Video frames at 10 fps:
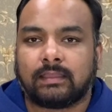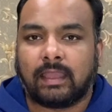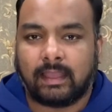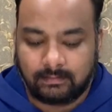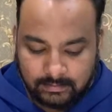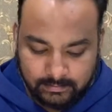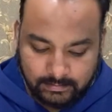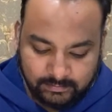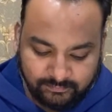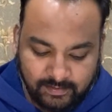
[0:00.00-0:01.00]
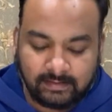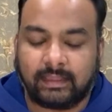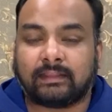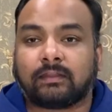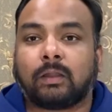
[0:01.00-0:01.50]
And in fact,
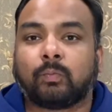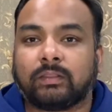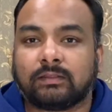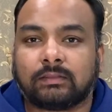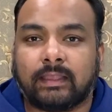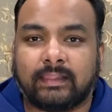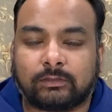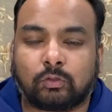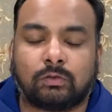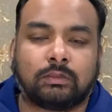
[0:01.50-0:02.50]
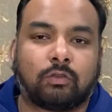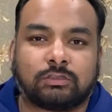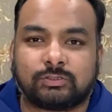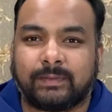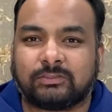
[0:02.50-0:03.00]
ended up winning the Electoral
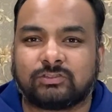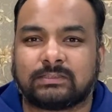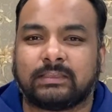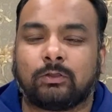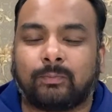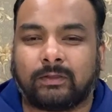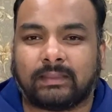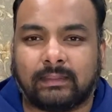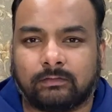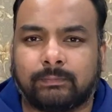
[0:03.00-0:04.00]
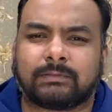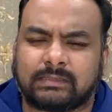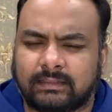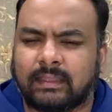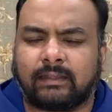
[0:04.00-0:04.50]
College by just
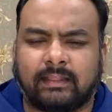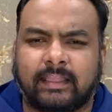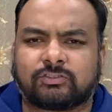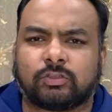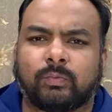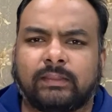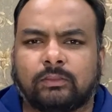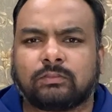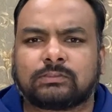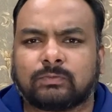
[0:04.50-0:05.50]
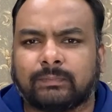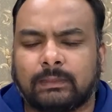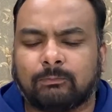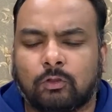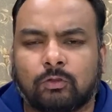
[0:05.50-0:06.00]
0.93%. That election went to the
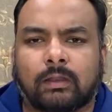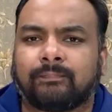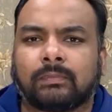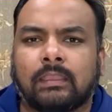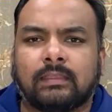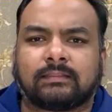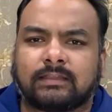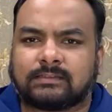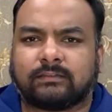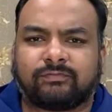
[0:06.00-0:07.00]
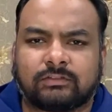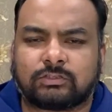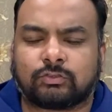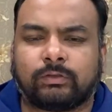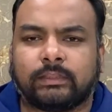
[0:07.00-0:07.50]
Supreme Court. That's a different
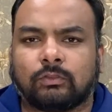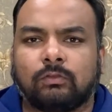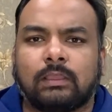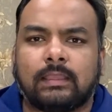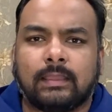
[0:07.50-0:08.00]
story though.